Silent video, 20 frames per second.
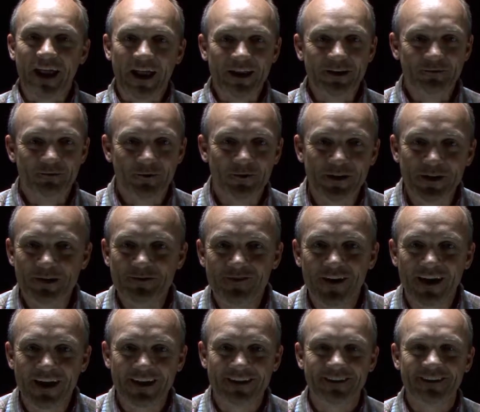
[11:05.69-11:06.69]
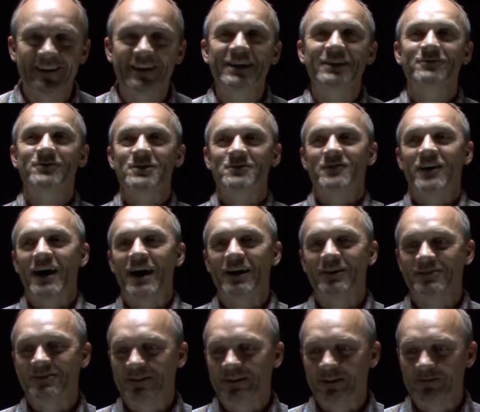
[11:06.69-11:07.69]
I didn't want anybody to live in my
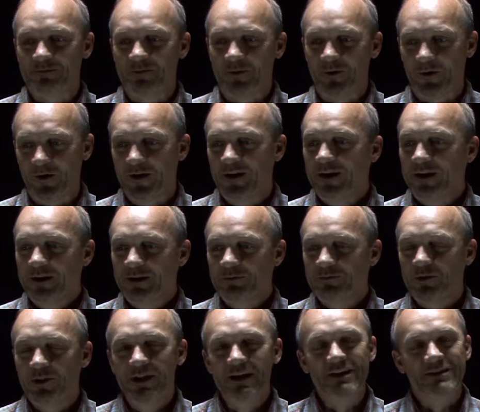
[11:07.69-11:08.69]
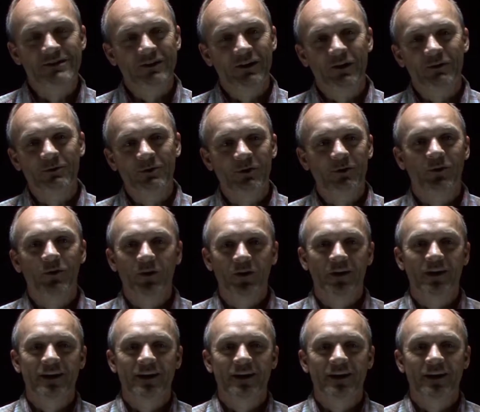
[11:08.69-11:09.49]
house anymore. Please, no, Lord.